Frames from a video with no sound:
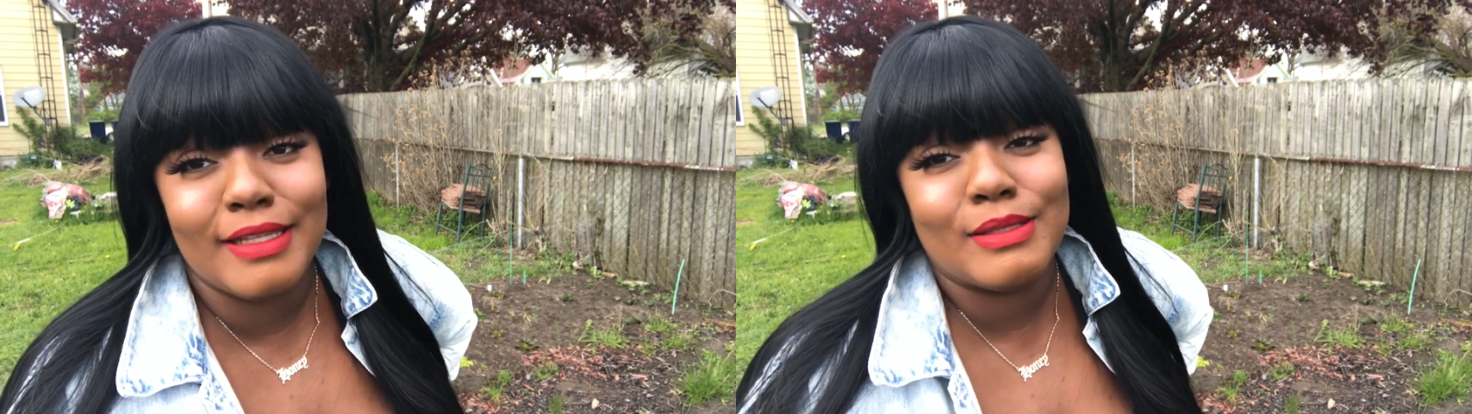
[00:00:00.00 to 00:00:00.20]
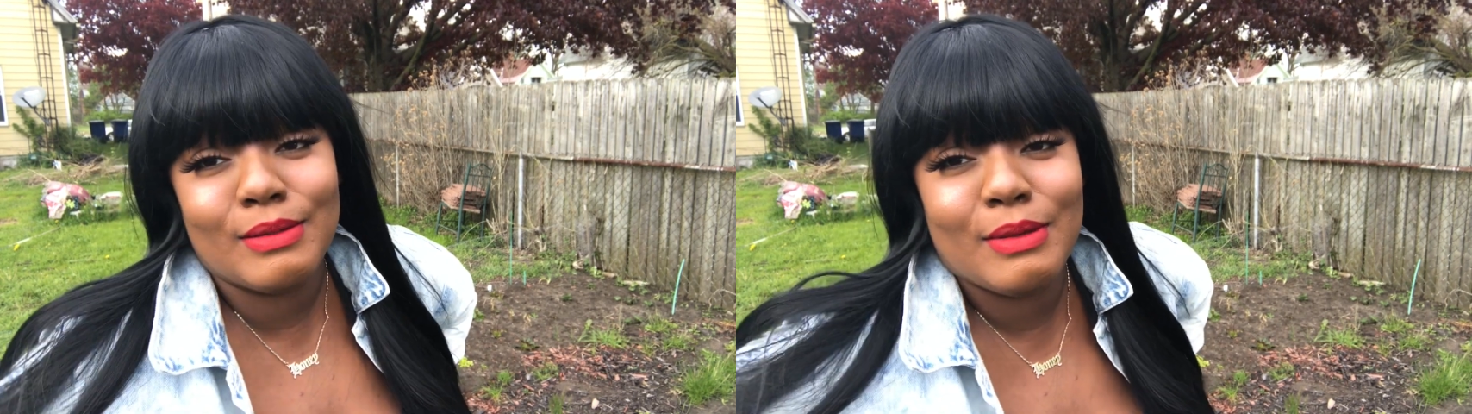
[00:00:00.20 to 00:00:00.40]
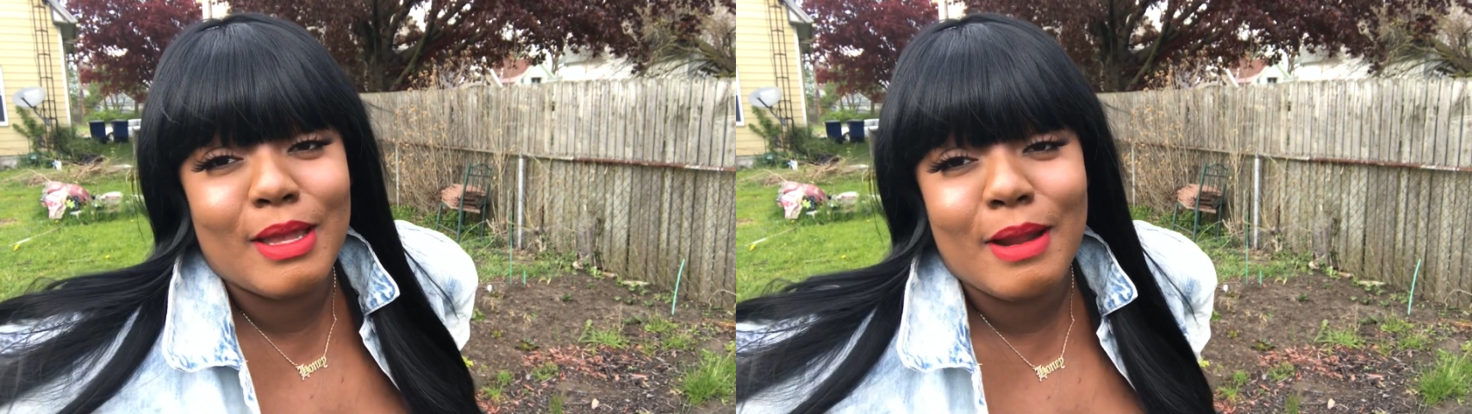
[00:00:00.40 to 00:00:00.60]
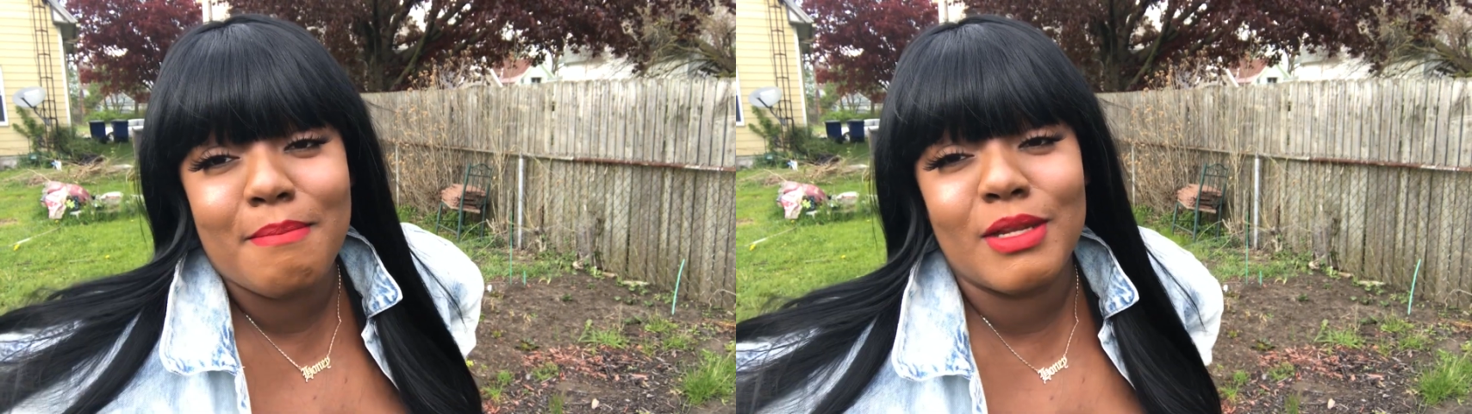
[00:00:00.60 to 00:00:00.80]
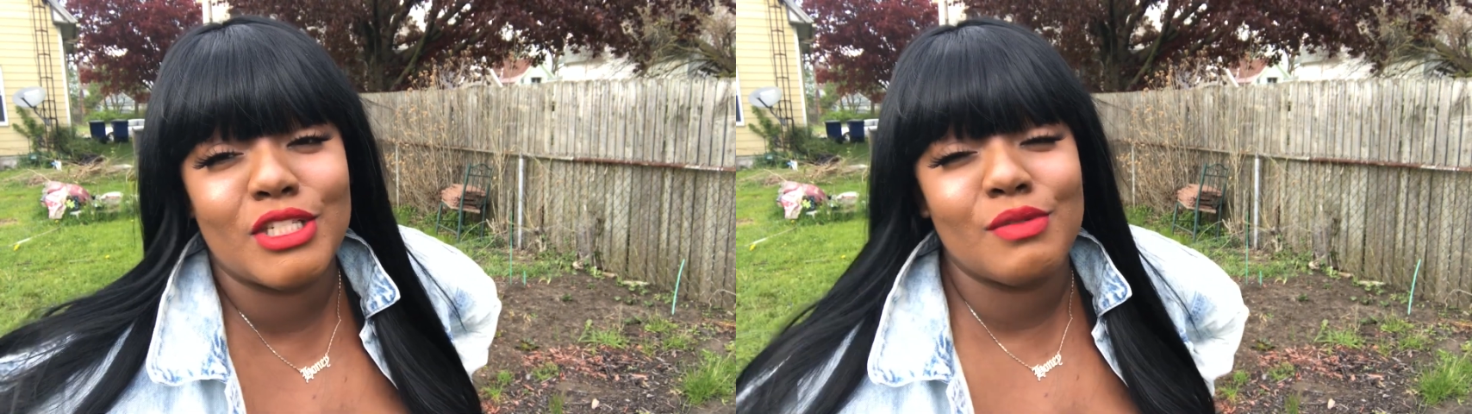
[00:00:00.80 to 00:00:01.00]
Do you hear
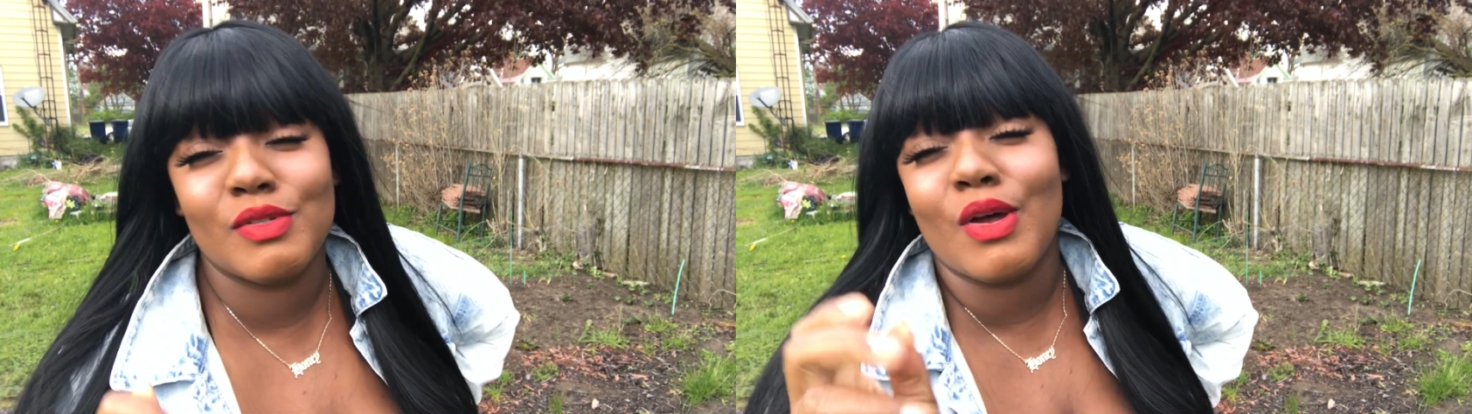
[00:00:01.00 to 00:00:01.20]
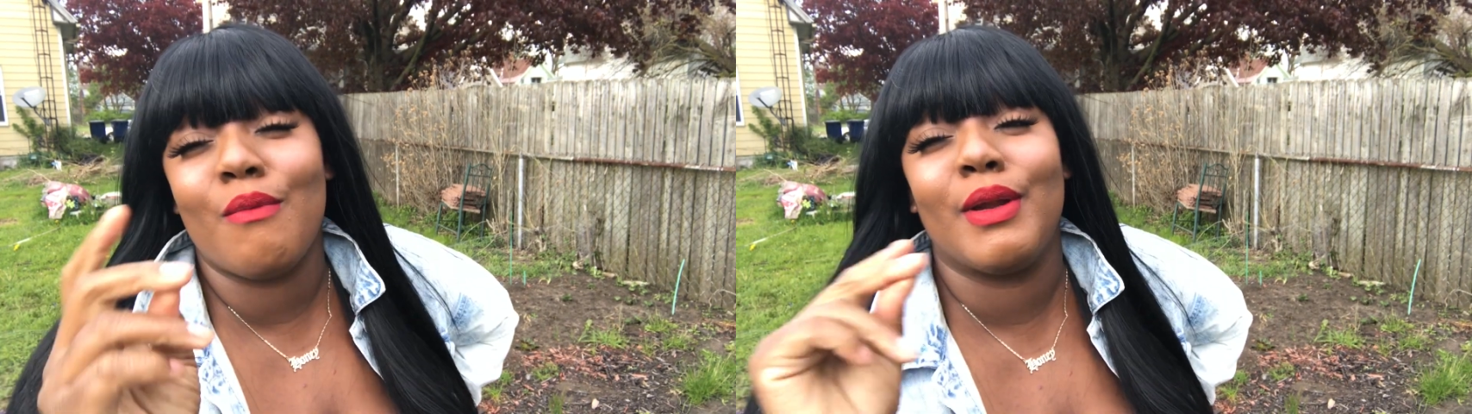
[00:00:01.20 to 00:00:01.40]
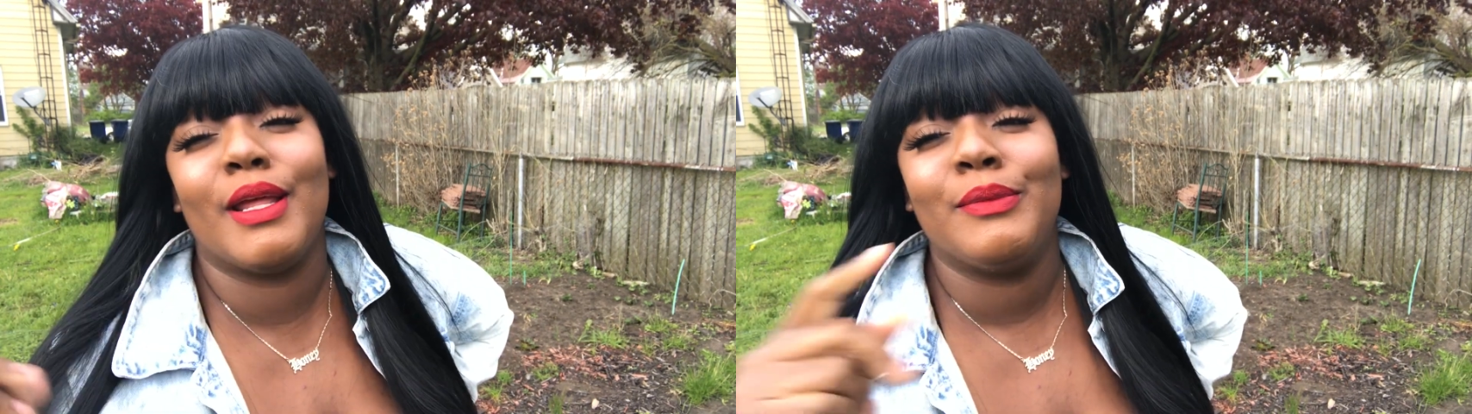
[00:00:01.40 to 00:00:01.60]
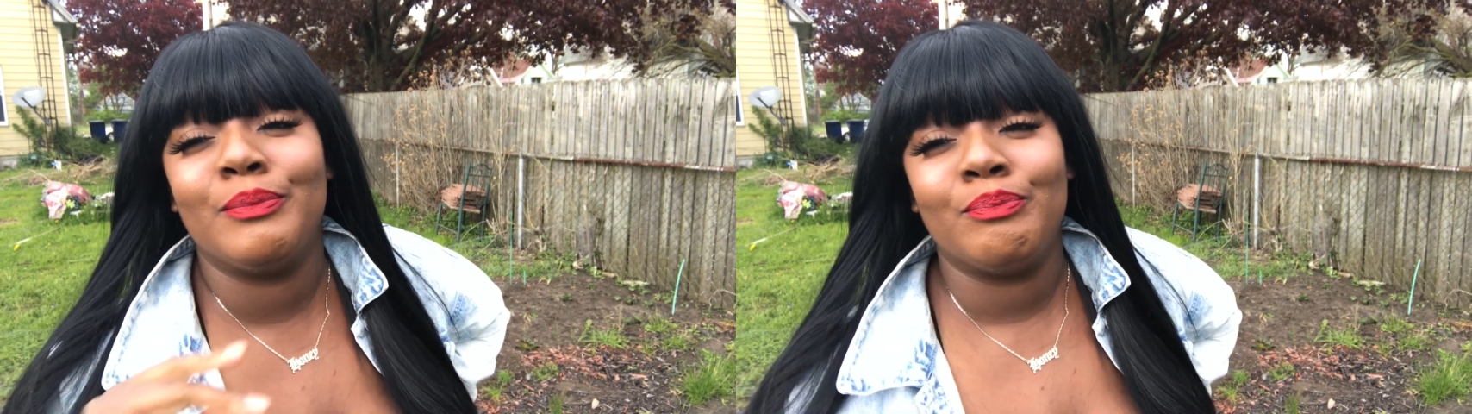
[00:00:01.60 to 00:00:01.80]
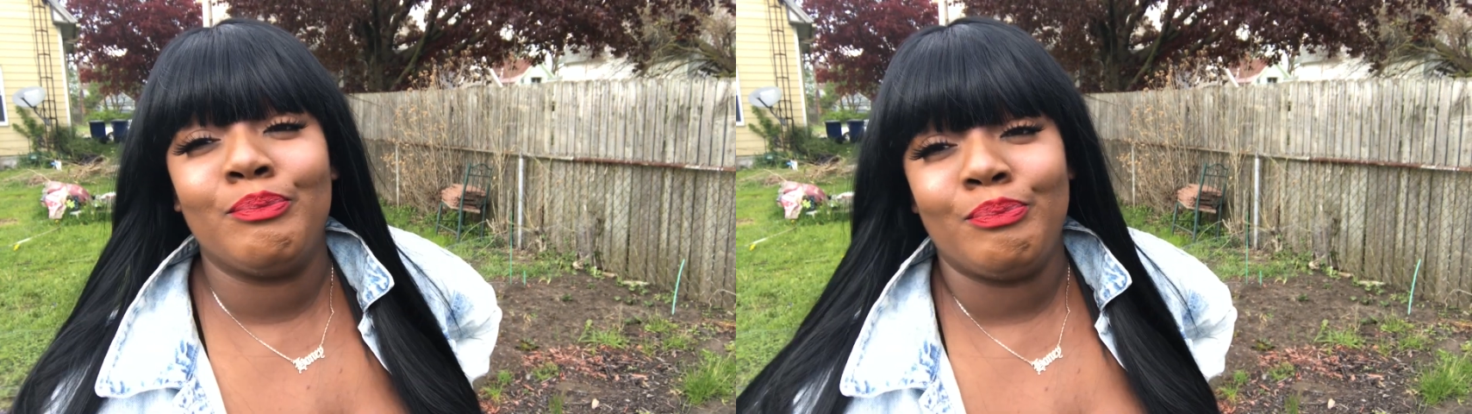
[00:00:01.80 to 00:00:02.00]
me? She was already
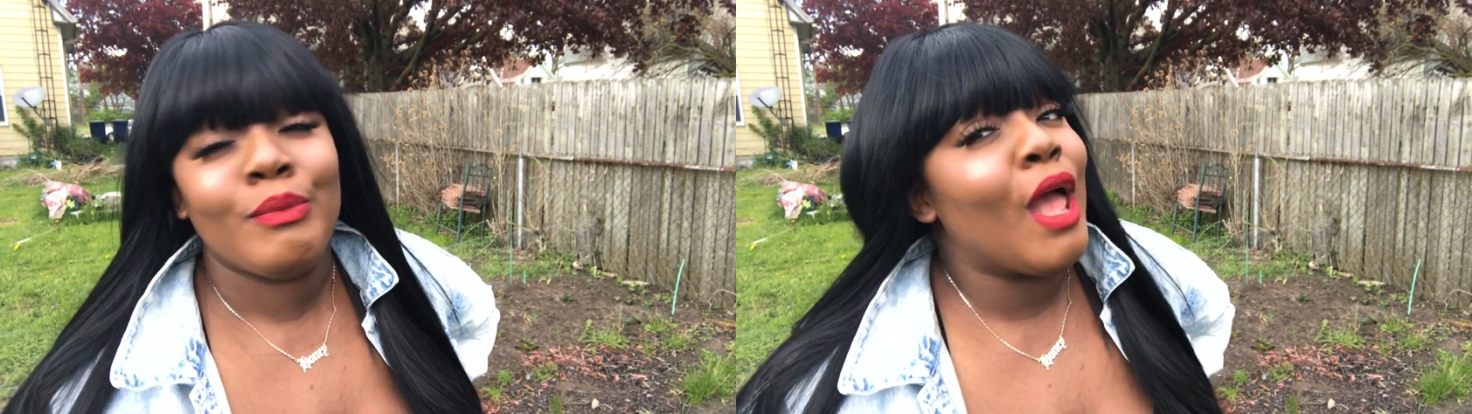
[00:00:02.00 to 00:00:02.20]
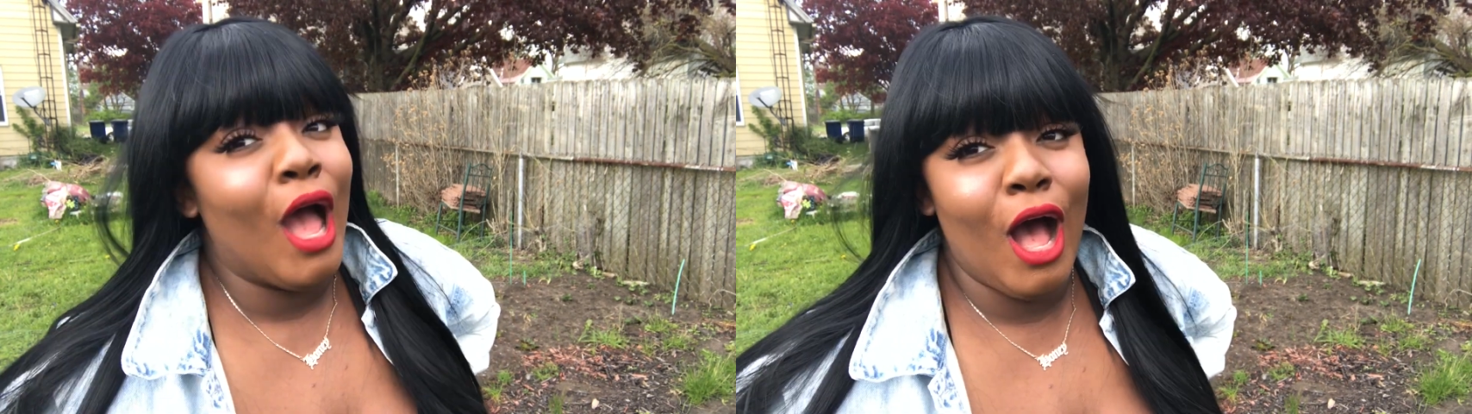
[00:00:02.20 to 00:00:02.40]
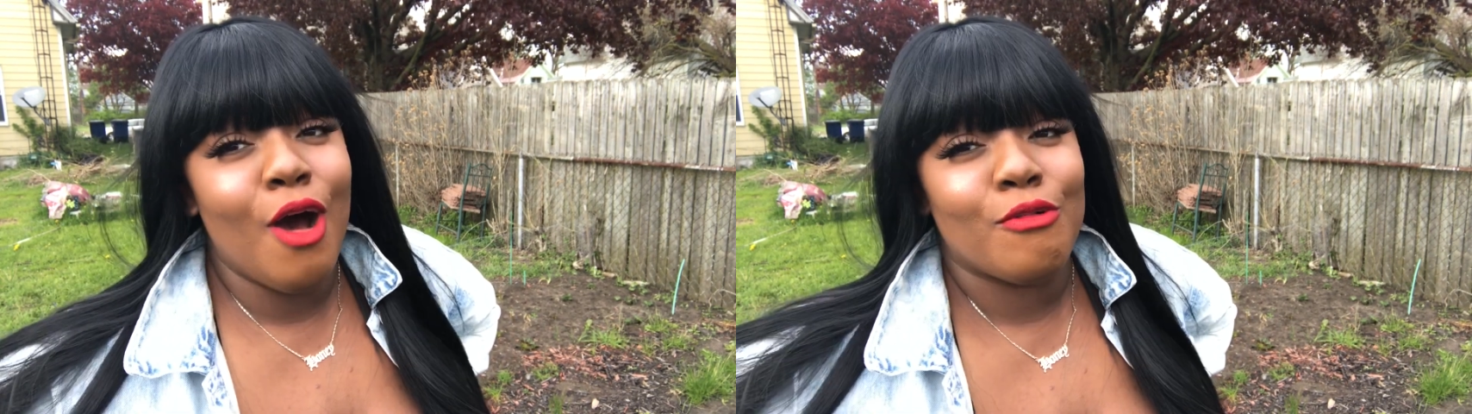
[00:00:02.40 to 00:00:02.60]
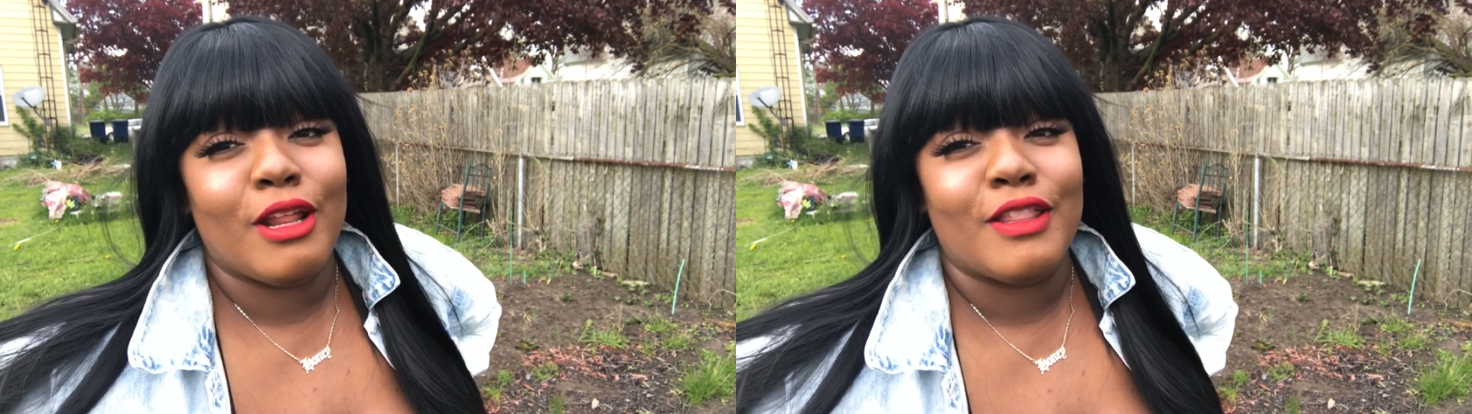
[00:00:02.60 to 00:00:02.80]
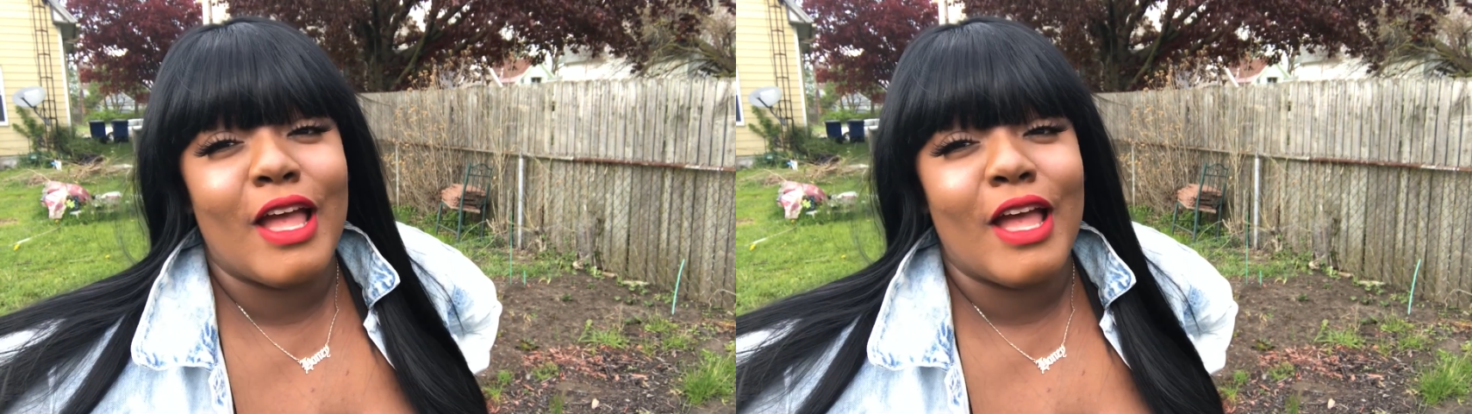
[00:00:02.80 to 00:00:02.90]
on it.